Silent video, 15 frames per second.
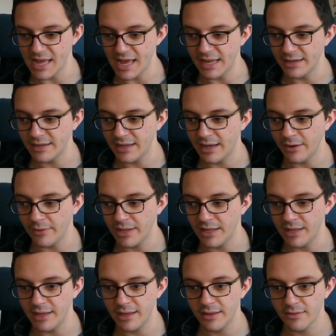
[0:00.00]
n out
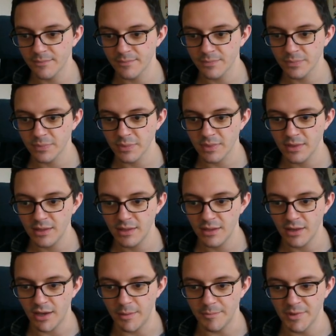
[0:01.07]
here.
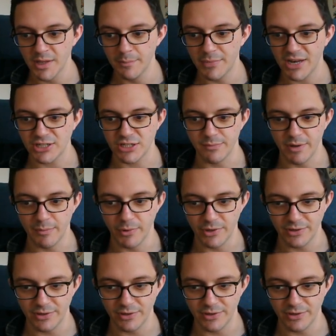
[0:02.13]
But actually